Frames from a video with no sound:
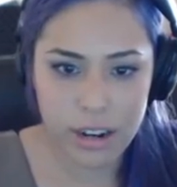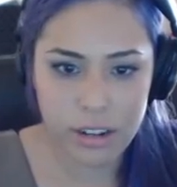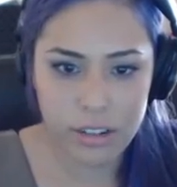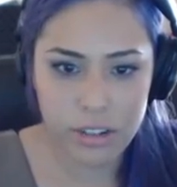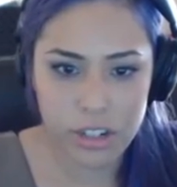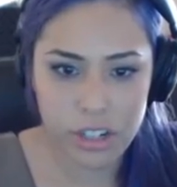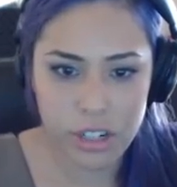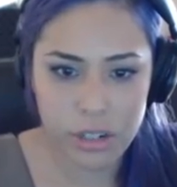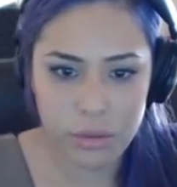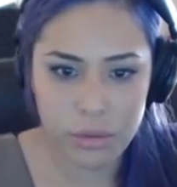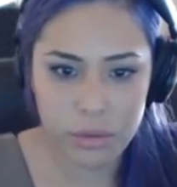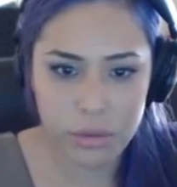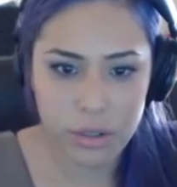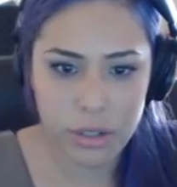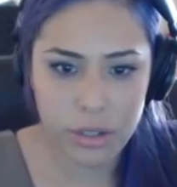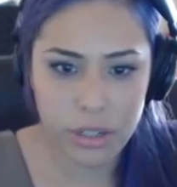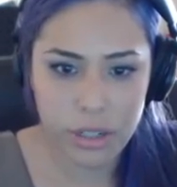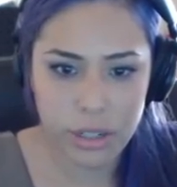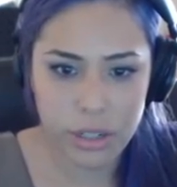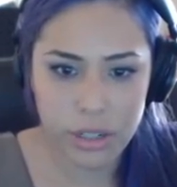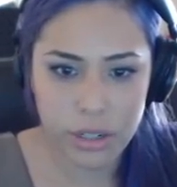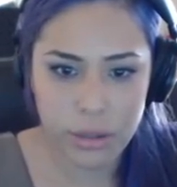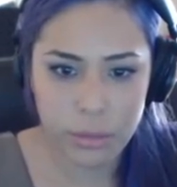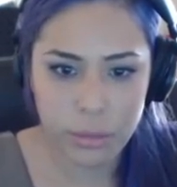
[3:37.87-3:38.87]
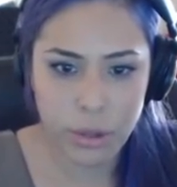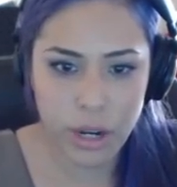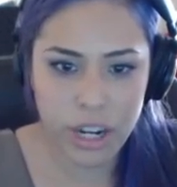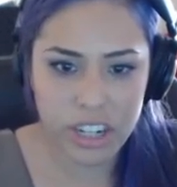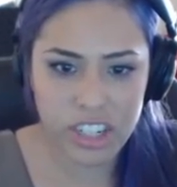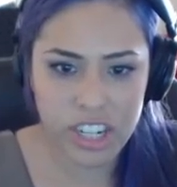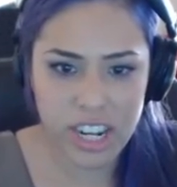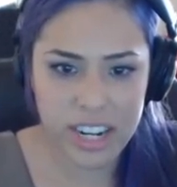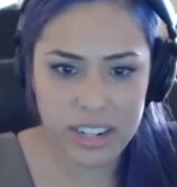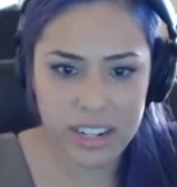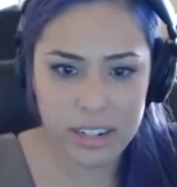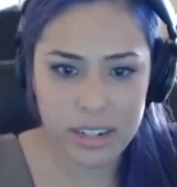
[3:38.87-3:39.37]
aren't you?
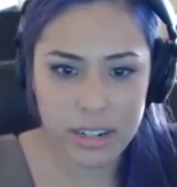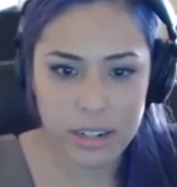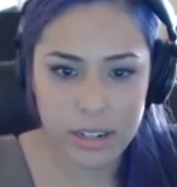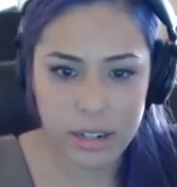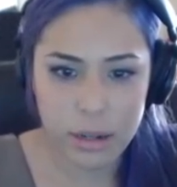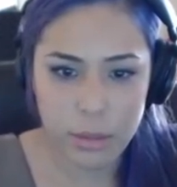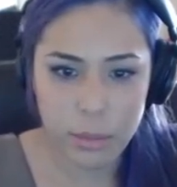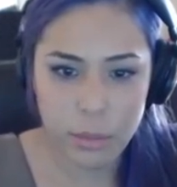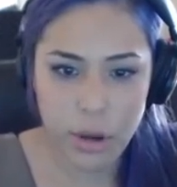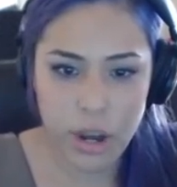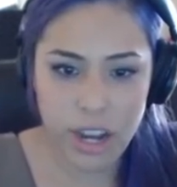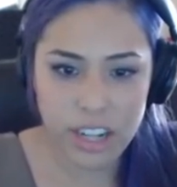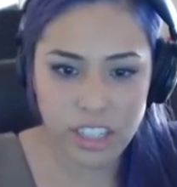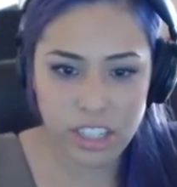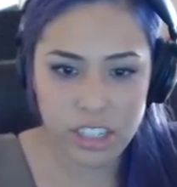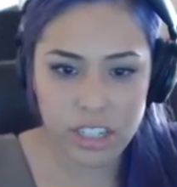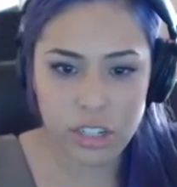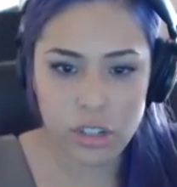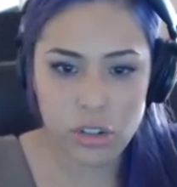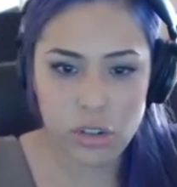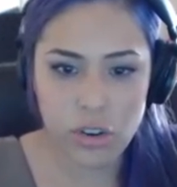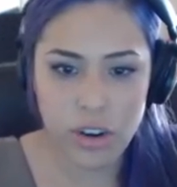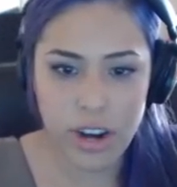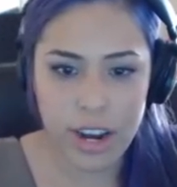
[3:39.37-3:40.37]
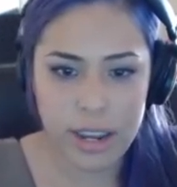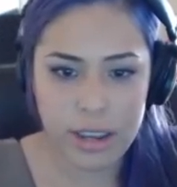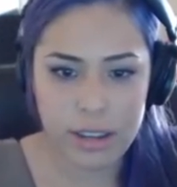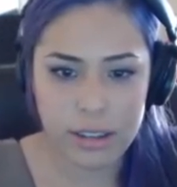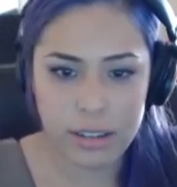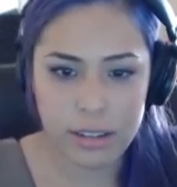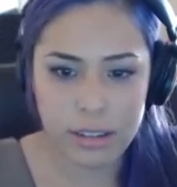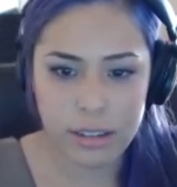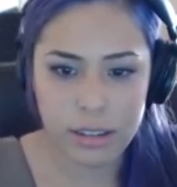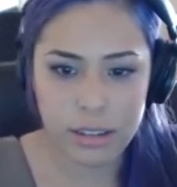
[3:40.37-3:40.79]
Push it! Push the tree!